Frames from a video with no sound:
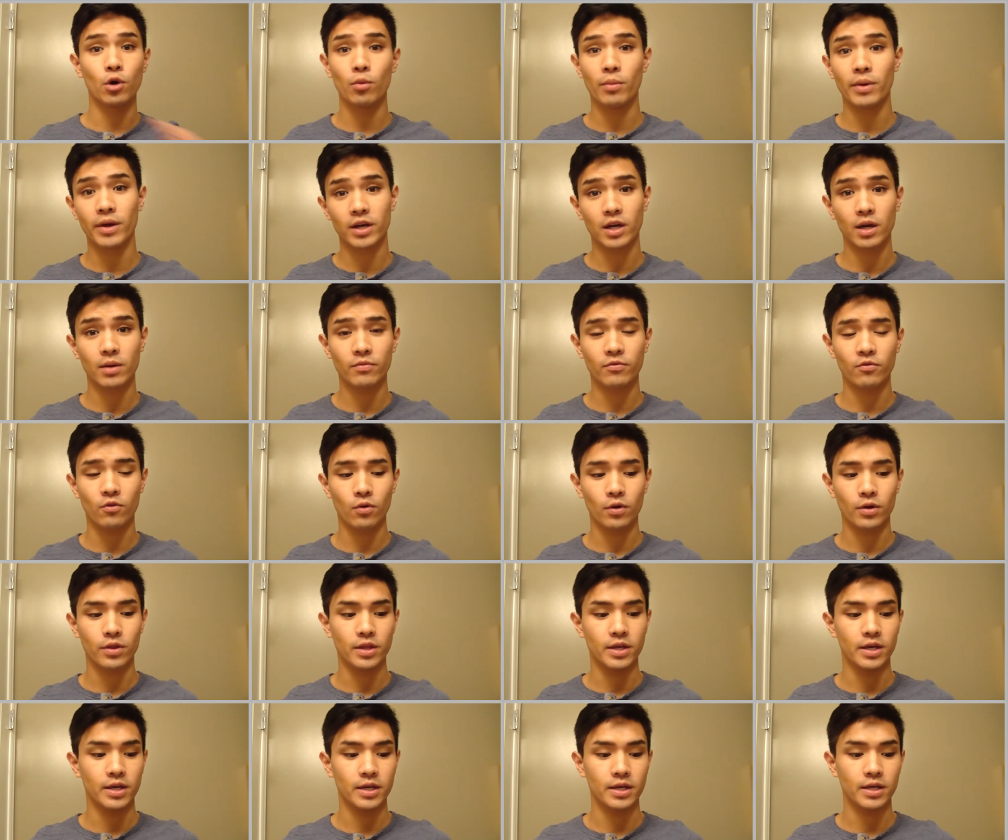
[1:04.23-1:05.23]
makeup for
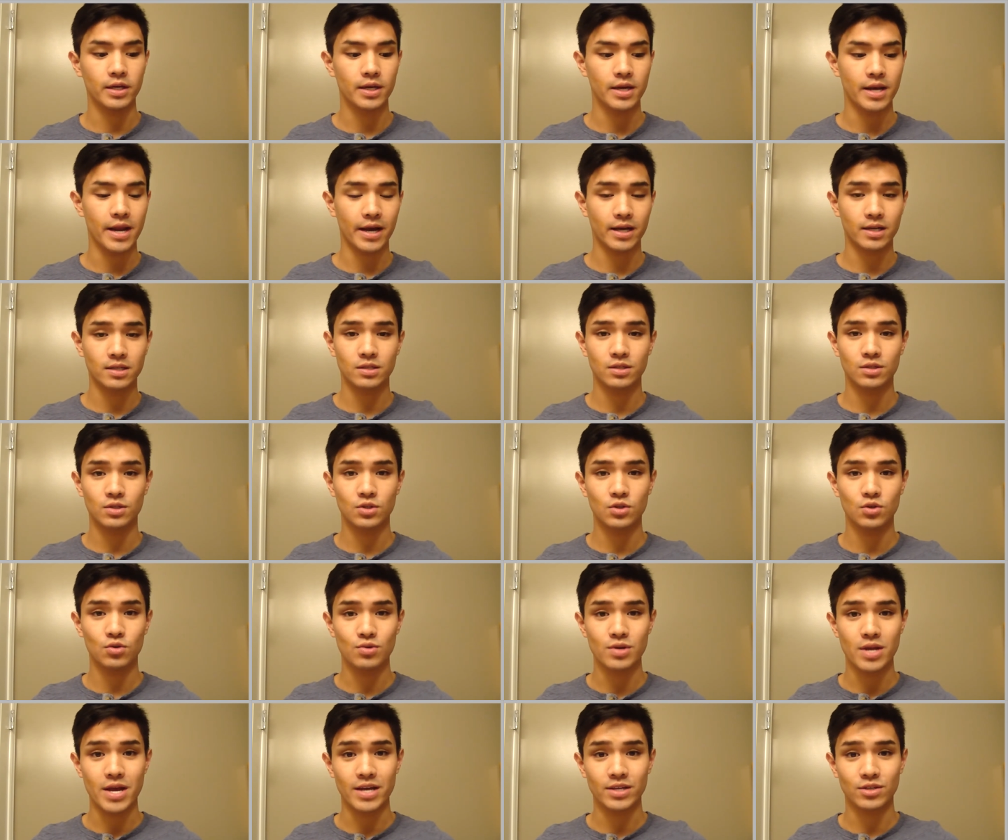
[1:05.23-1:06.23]
the next
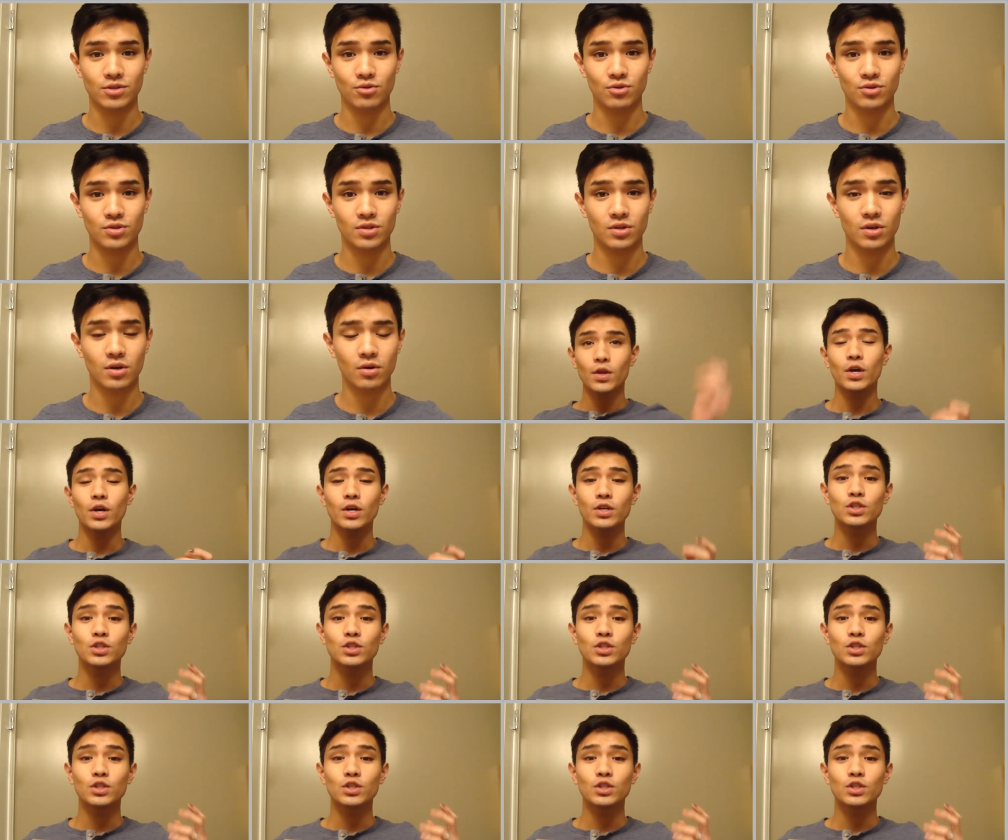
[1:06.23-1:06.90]
two days or so.